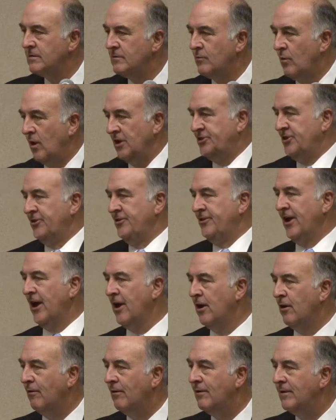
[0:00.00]
what you
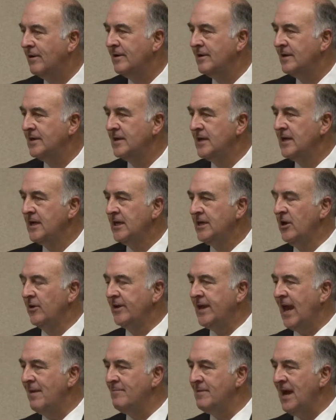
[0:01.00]
do. You know,
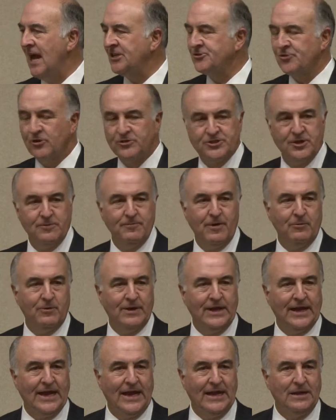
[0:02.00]
it came natural to me
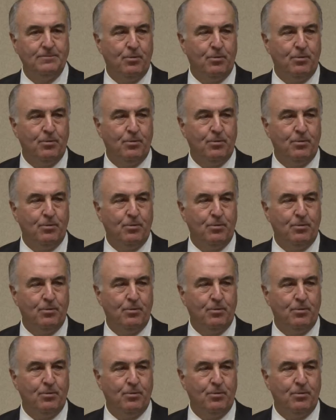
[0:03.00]
when I got